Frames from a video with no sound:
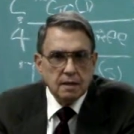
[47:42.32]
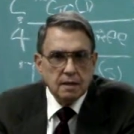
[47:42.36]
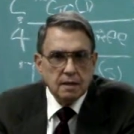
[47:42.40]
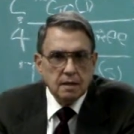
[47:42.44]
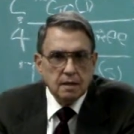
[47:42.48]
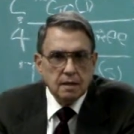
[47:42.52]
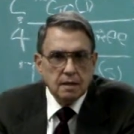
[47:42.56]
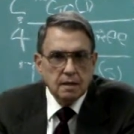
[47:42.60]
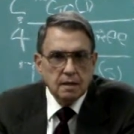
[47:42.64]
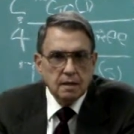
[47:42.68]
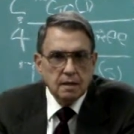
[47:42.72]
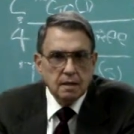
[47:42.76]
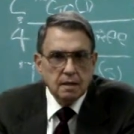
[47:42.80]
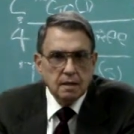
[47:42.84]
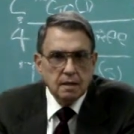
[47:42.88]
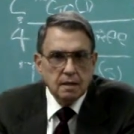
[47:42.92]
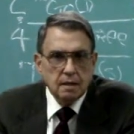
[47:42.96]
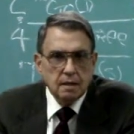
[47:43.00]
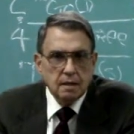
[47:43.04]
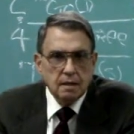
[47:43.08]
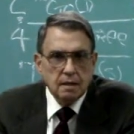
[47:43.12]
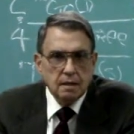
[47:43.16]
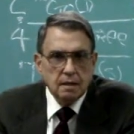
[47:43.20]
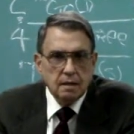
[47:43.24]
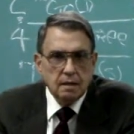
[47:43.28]

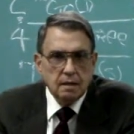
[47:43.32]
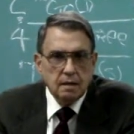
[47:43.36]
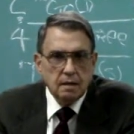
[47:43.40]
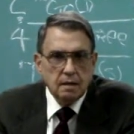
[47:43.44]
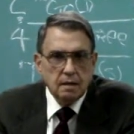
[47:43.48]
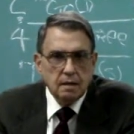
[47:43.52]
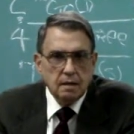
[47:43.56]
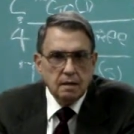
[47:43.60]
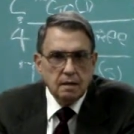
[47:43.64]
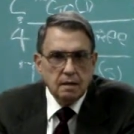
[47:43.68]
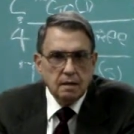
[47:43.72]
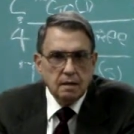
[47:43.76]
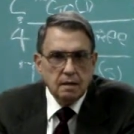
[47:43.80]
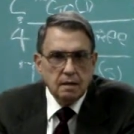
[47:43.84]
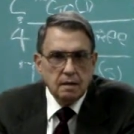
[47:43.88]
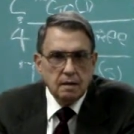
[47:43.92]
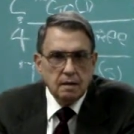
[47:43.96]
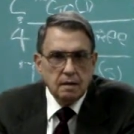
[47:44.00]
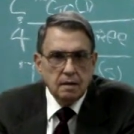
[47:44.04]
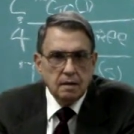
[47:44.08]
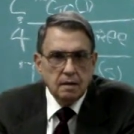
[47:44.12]
Nothing is said.